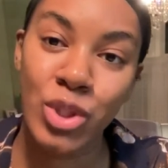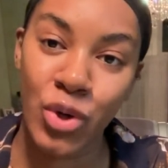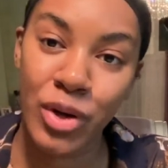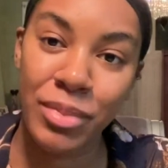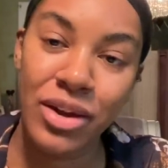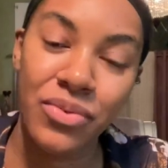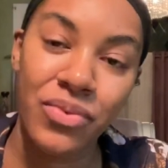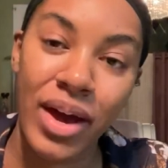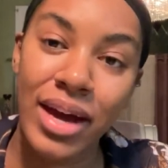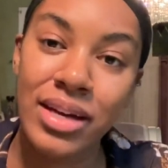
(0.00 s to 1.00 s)
during my
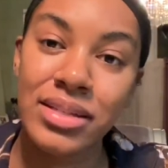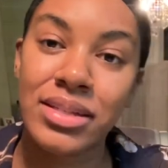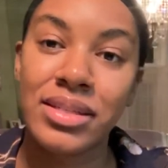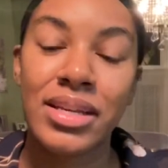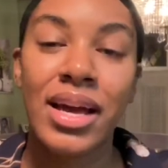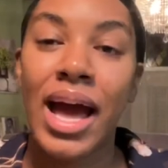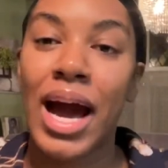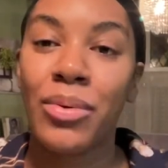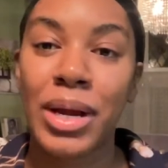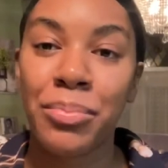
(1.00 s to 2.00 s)
fast,
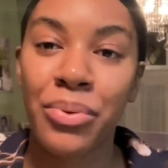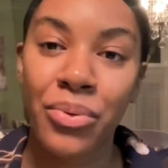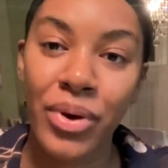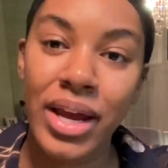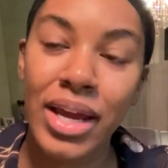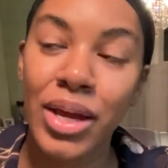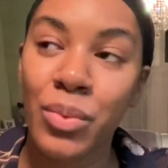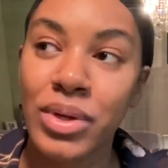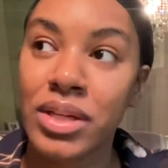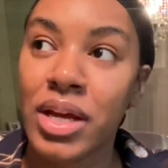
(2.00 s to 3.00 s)
how I pray,
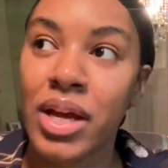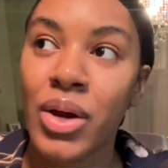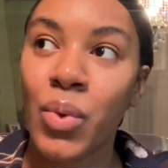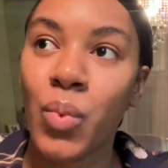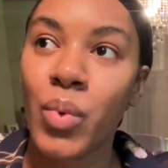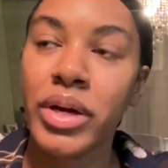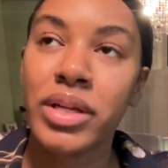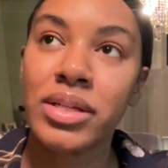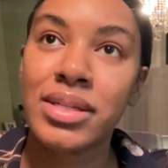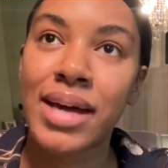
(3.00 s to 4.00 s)

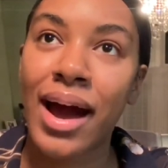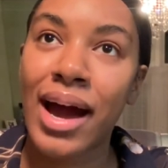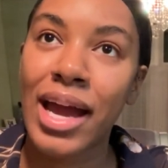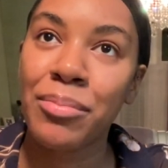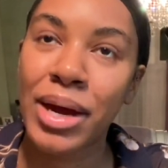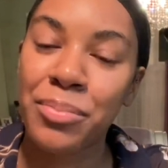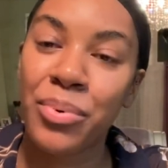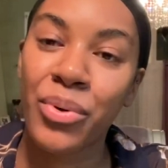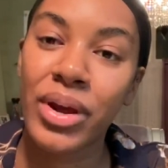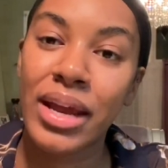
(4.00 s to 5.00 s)
what time I
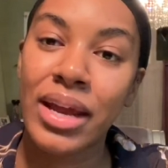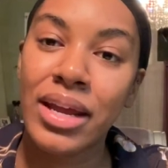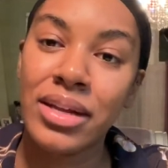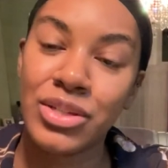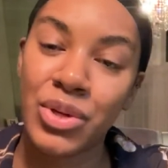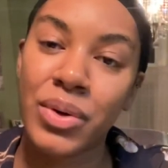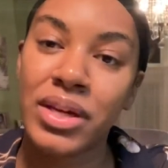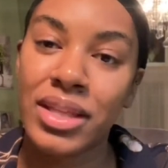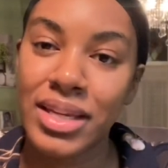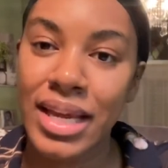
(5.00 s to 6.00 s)
pray
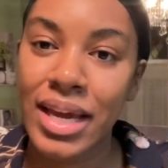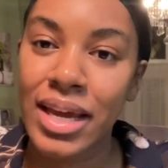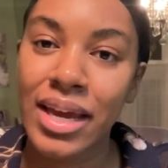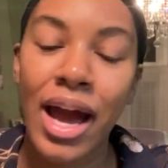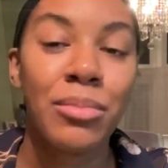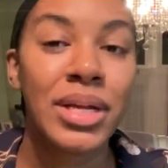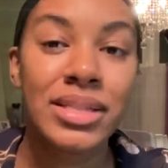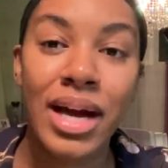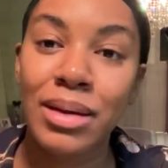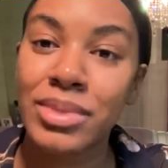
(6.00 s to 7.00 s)
during the day, how many
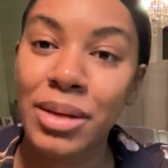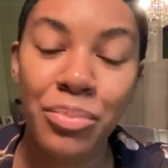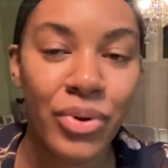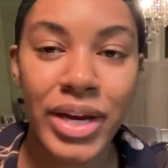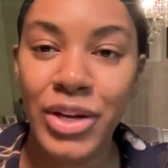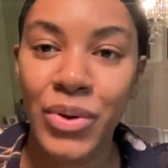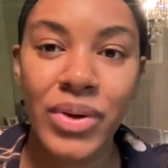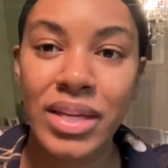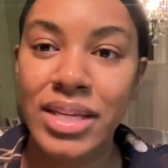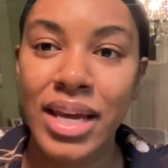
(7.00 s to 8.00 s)
times I pray
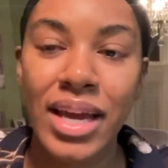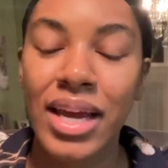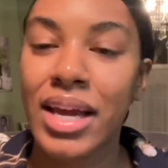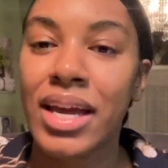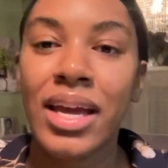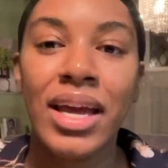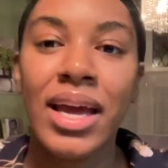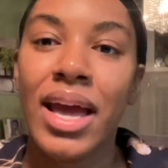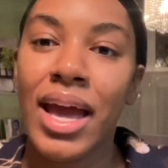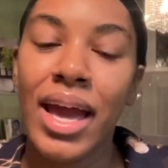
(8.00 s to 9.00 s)
during the day,
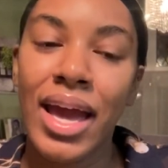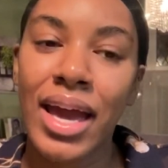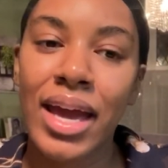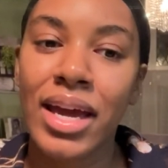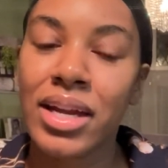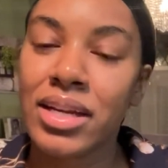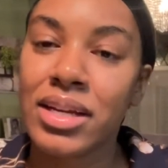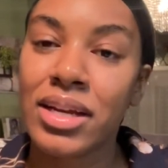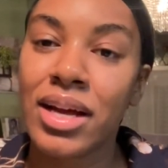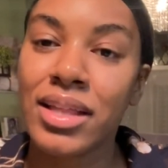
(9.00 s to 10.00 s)

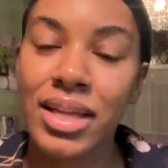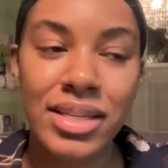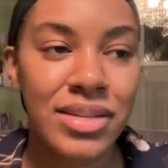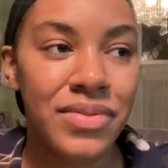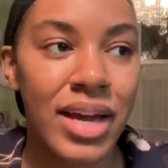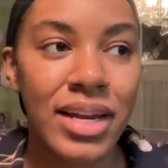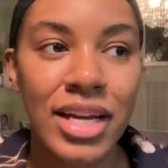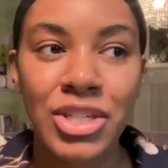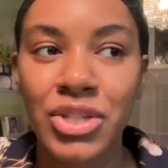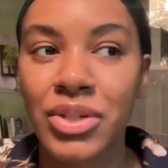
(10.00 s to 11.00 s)
and things of that
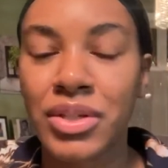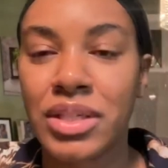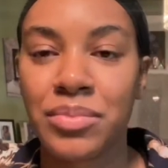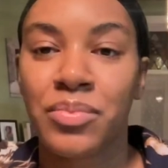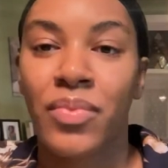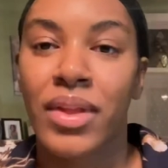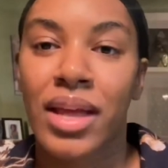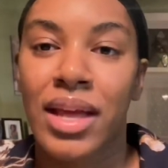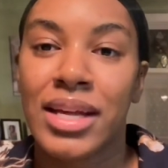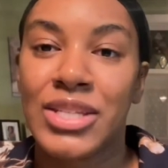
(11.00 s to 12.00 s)
nature. And
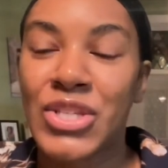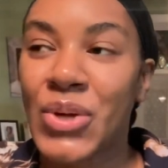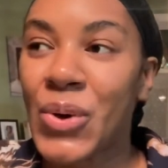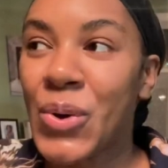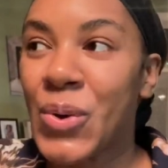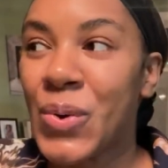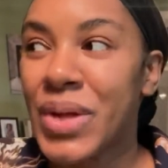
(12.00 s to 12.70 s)
so,